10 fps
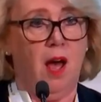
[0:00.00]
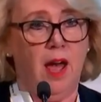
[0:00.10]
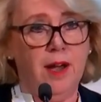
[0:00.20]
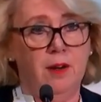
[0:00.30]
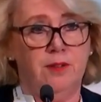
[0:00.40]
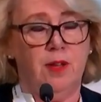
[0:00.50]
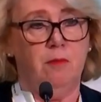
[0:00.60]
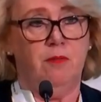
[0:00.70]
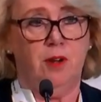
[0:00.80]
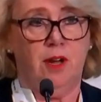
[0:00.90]
behind
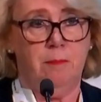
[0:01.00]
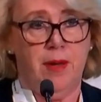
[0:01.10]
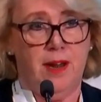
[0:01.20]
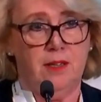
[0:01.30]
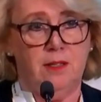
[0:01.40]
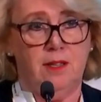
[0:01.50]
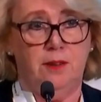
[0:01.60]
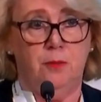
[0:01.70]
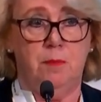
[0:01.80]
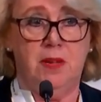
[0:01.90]
some of the campaigns
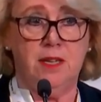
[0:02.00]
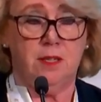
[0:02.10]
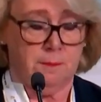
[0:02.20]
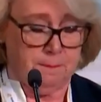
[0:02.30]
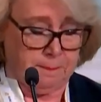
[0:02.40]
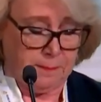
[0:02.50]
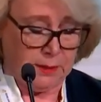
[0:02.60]
that we meet.